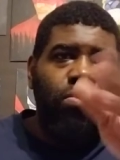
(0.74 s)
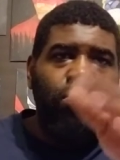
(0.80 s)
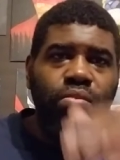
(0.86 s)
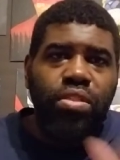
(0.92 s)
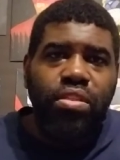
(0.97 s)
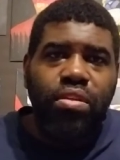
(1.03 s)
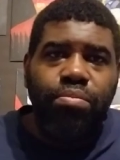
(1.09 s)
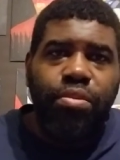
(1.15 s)

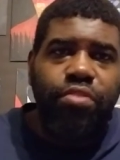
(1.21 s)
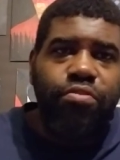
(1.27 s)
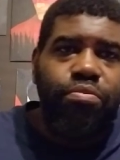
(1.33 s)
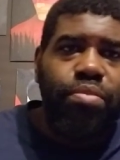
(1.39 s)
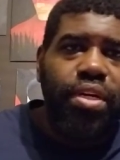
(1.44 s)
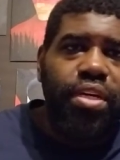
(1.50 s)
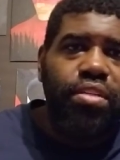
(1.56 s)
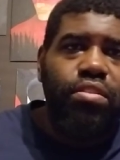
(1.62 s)
What's up
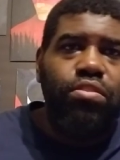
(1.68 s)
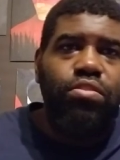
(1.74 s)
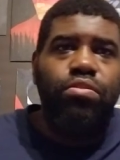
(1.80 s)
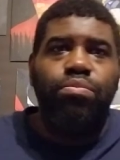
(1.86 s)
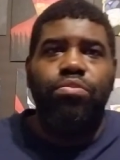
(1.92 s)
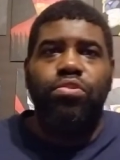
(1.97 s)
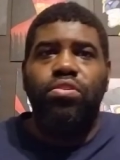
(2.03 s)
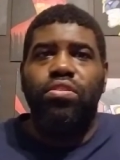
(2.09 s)
everybody, this
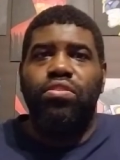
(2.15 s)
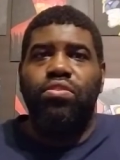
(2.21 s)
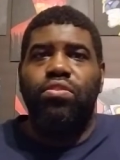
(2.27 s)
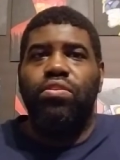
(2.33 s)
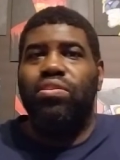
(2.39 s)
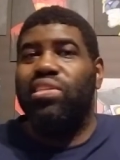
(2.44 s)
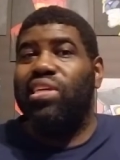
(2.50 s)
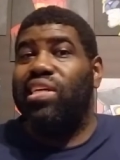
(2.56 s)
your boy
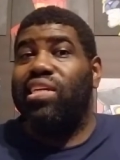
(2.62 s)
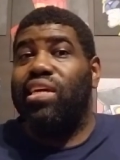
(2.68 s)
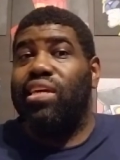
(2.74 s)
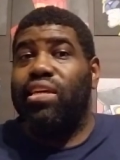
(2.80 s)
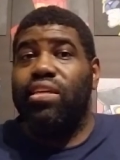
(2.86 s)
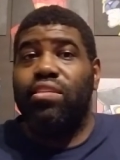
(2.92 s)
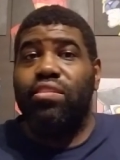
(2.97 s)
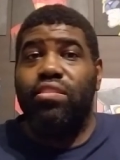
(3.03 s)
Sean
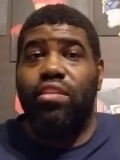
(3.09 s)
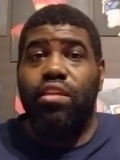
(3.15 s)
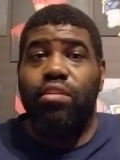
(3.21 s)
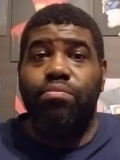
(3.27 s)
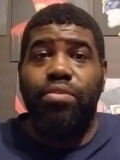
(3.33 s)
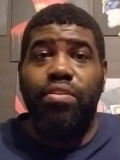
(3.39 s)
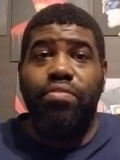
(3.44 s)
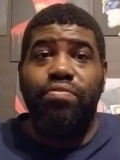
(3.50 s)
aka
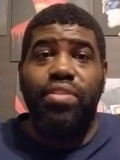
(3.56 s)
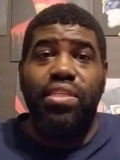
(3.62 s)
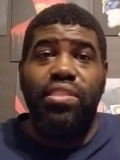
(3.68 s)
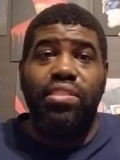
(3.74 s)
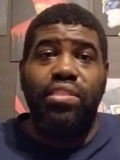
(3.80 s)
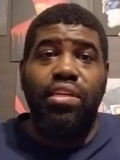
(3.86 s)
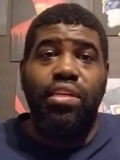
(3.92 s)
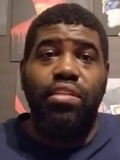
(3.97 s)
Stay Puff
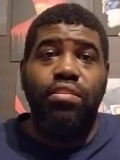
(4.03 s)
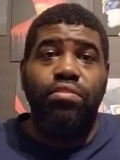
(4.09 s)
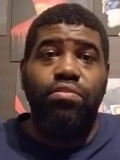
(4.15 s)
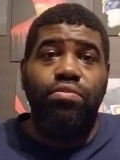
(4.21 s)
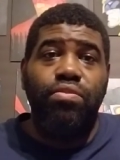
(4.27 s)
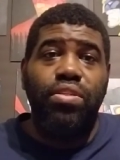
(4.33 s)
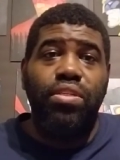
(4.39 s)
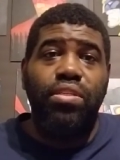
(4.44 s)

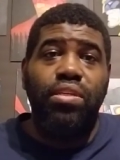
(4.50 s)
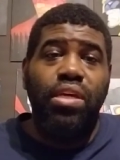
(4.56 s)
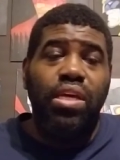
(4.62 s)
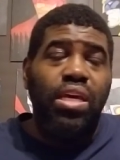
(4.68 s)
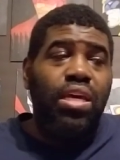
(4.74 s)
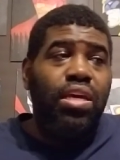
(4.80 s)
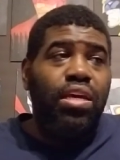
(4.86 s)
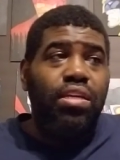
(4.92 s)
1983
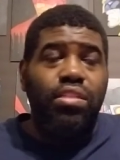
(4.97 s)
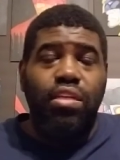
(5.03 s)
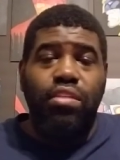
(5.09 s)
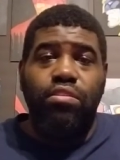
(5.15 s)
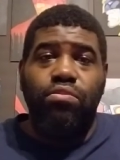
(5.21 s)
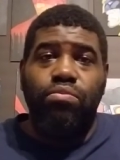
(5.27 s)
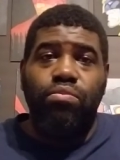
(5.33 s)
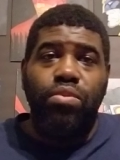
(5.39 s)
and I
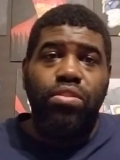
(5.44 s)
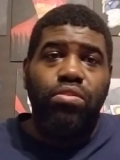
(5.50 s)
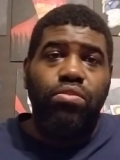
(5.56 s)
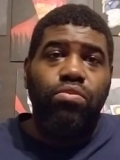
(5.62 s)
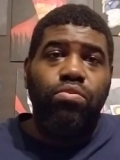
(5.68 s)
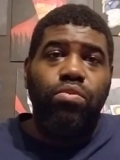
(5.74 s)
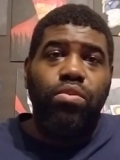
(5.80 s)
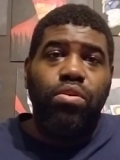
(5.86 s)
just wanted to
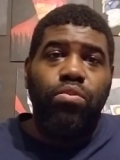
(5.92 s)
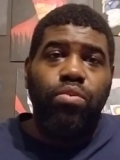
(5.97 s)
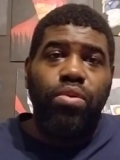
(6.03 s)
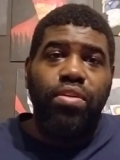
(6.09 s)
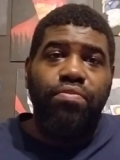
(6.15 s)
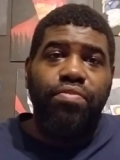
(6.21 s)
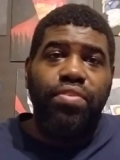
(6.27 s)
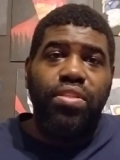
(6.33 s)
do a
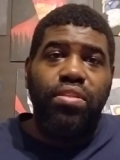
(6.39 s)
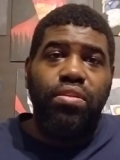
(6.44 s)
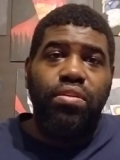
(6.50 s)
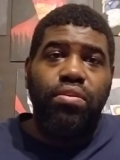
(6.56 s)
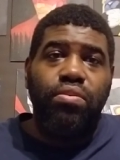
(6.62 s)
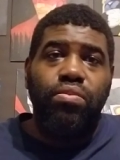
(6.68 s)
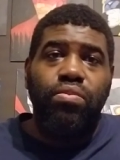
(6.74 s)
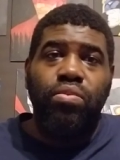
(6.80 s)
quick
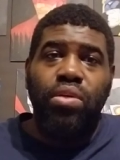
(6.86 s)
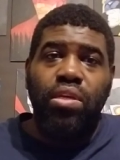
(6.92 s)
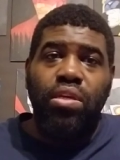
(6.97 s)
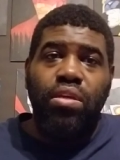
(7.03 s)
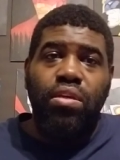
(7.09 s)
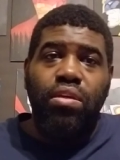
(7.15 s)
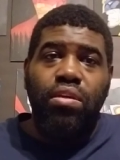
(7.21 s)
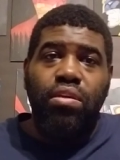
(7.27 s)
video
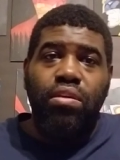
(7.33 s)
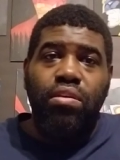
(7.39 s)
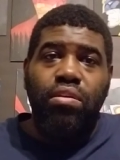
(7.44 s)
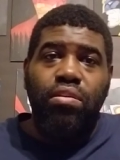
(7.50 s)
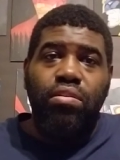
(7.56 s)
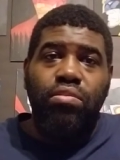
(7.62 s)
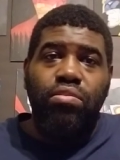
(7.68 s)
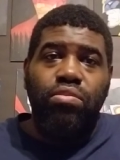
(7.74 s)

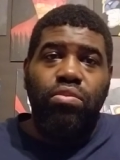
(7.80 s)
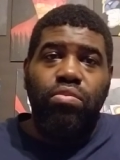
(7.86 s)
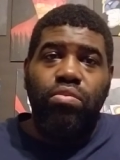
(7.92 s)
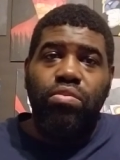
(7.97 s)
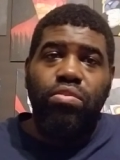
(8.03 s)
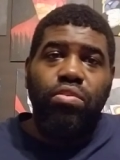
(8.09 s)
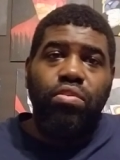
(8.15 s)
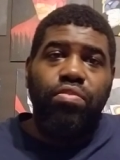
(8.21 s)

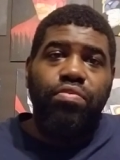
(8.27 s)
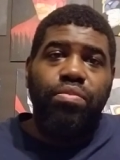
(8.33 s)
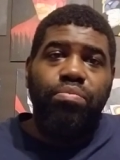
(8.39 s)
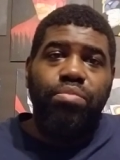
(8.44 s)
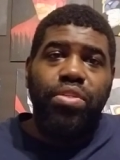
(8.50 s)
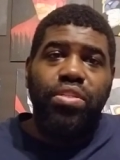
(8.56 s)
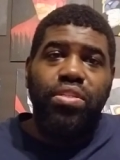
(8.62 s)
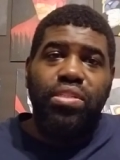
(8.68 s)
showing off the
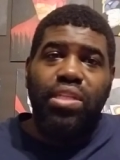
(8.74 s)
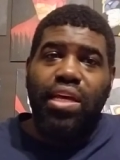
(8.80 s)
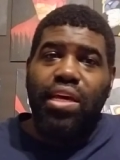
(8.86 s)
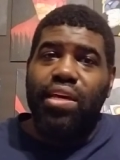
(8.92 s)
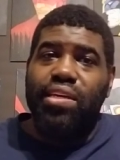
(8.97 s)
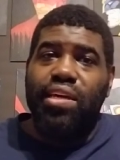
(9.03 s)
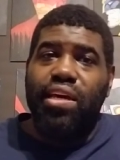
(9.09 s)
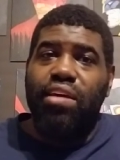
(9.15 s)
books that
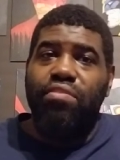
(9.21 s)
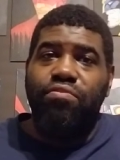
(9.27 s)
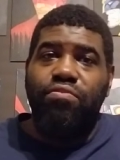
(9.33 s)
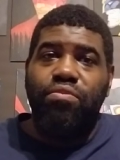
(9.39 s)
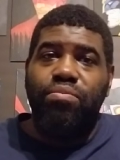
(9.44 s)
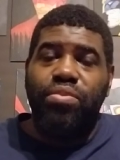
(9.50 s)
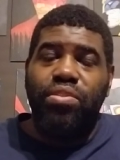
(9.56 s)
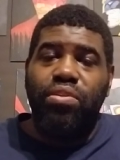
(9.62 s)
I got
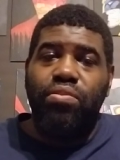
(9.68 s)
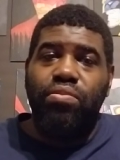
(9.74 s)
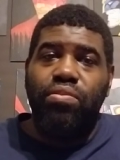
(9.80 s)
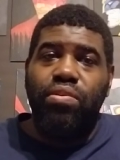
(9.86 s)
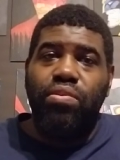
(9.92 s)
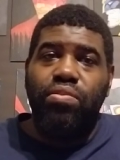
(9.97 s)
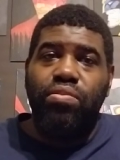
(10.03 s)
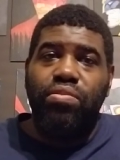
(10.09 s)
from Stone
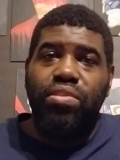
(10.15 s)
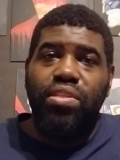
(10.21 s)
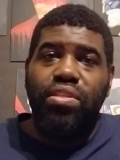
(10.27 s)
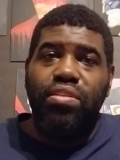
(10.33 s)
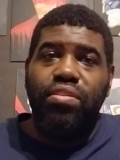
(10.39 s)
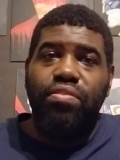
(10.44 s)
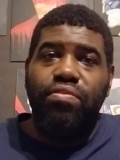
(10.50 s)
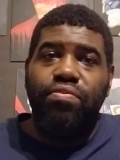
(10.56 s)
Cold
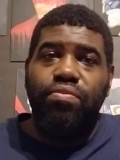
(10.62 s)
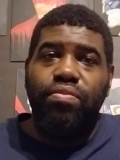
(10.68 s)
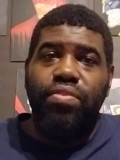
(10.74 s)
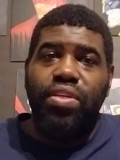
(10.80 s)
Steve